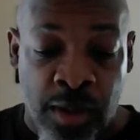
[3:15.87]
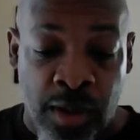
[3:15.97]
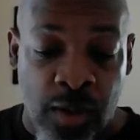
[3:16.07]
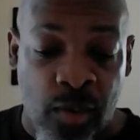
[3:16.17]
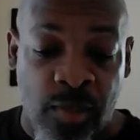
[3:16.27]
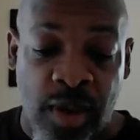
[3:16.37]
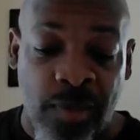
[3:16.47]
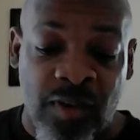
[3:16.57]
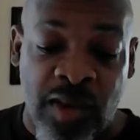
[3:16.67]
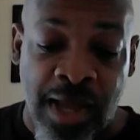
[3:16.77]
It would be a
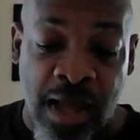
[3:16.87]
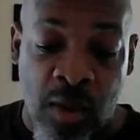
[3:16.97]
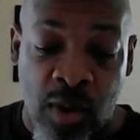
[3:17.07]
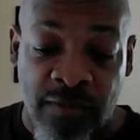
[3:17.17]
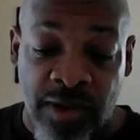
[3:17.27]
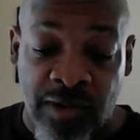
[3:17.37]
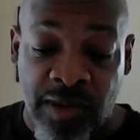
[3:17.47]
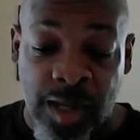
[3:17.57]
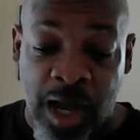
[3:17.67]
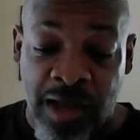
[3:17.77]
mistake, however, to
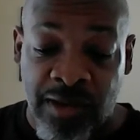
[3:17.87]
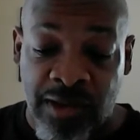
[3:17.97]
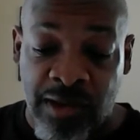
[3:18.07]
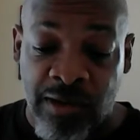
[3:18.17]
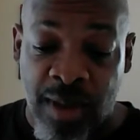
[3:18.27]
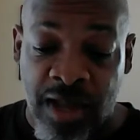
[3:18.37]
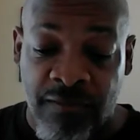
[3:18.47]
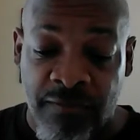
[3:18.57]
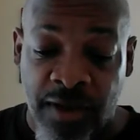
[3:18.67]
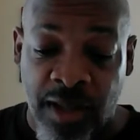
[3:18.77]
see Gnosticism
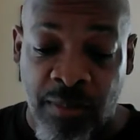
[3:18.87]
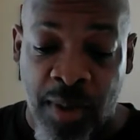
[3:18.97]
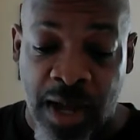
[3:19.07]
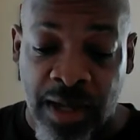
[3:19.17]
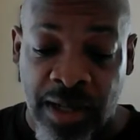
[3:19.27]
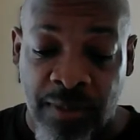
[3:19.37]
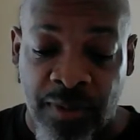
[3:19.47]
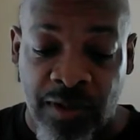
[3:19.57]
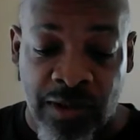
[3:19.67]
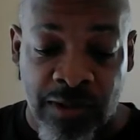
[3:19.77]
as failed
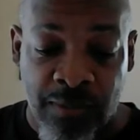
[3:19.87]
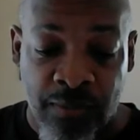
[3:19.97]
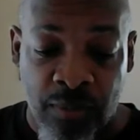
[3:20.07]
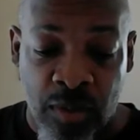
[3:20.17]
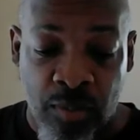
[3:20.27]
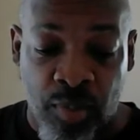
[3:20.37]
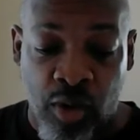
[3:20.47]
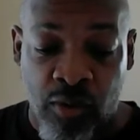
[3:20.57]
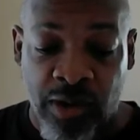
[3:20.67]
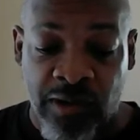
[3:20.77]
apocalypticism,
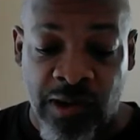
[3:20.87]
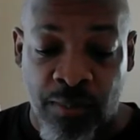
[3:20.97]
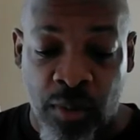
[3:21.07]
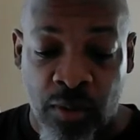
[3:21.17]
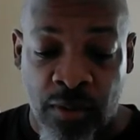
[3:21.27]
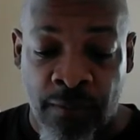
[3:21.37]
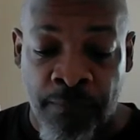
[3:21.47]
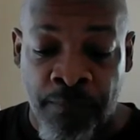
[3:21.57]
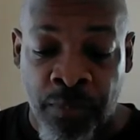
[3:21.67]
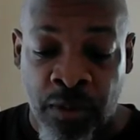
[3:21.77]
pure and simple.
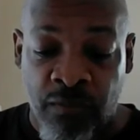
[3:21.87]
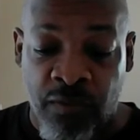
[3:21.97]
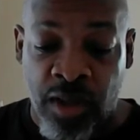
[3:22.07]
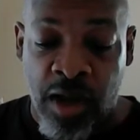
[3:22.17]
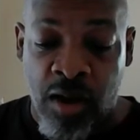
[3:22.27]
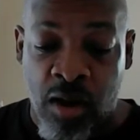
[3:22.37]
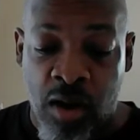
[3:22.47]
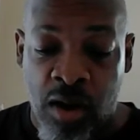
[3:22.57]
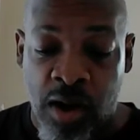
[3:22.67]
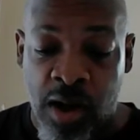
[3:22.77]
For there
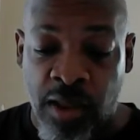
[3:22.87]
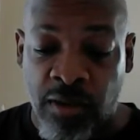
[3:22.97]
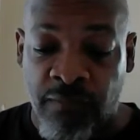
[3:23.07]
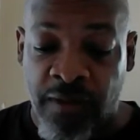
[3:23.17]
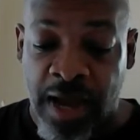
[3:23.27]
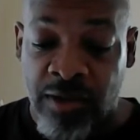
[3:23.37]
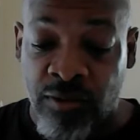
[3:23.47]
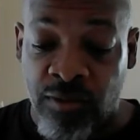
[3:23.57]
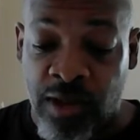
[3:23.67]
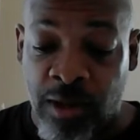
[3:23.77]
are other
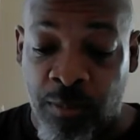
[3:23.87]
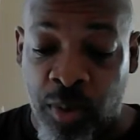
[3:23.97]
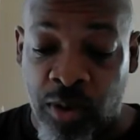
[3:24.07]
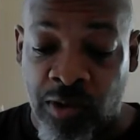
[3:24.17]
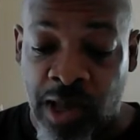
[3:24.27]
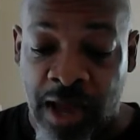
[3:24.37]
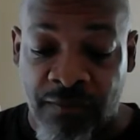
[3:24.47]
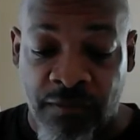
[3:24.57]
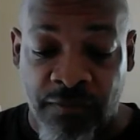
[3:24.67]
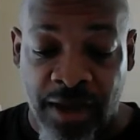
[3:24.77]
factors that appear to
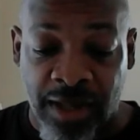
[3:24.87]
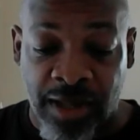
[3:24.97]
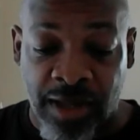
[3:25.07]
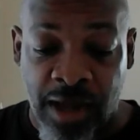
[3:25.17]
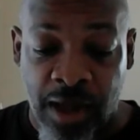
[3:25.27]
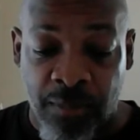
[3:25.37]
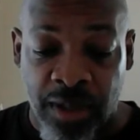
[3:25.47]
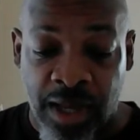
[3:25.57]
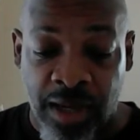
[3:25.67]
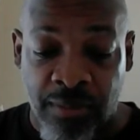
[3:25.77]
have affected the
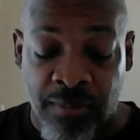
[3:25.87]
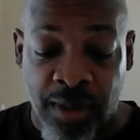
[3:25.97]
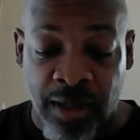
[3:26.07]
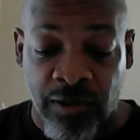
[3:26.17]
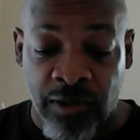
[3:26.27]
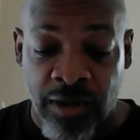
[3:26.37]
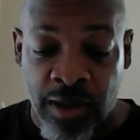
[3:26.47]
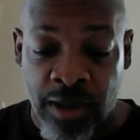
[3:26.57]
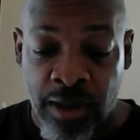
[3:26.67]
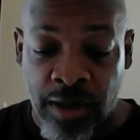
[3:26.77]
complicated mix
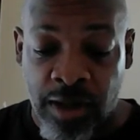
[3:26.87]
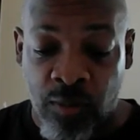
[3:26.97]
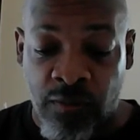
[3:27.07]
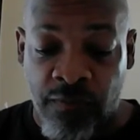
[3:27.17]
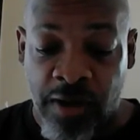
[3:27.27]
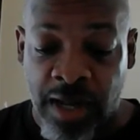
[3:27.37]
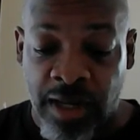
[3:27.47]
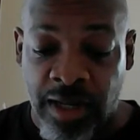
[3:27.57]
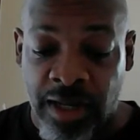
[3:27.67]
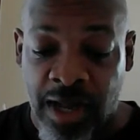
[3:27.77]
that we find
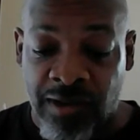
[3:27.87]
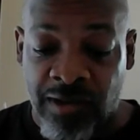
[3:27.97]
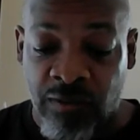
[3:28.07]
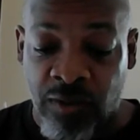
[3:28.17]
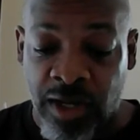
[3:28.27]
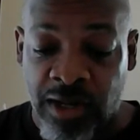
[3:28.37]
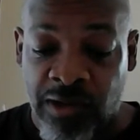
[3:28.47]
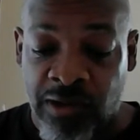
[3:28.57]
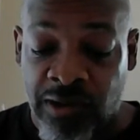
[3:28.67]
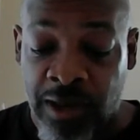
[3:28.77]
in the Gnostic
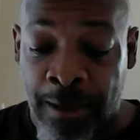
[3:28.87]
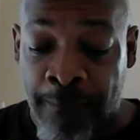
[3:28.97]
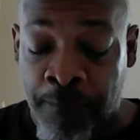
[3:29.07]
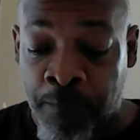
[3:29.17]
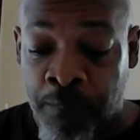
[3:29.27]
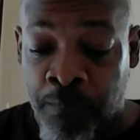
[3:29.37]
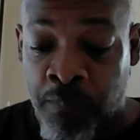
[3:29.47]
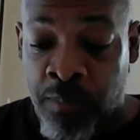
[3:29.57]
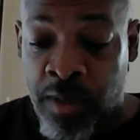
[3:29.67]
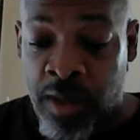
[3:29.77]
religions.
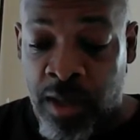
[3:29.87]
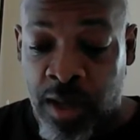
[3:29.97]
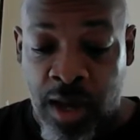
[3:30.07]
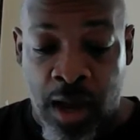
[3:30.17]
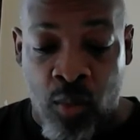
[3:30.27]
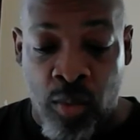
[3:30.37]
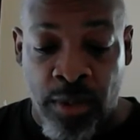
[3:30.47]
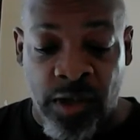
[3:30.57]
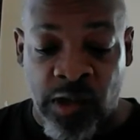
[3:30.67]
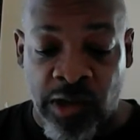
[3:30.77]
Here I will
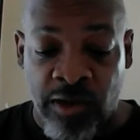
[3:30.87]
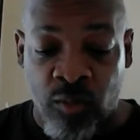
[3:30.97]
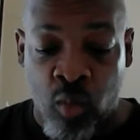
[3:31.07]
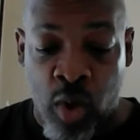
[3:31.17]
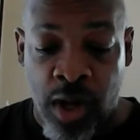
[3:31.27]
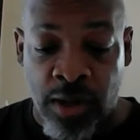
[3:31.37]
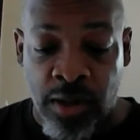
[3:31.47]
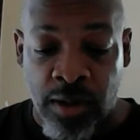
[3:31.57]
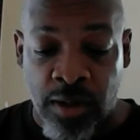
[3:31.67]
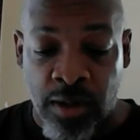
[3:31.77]
mention just one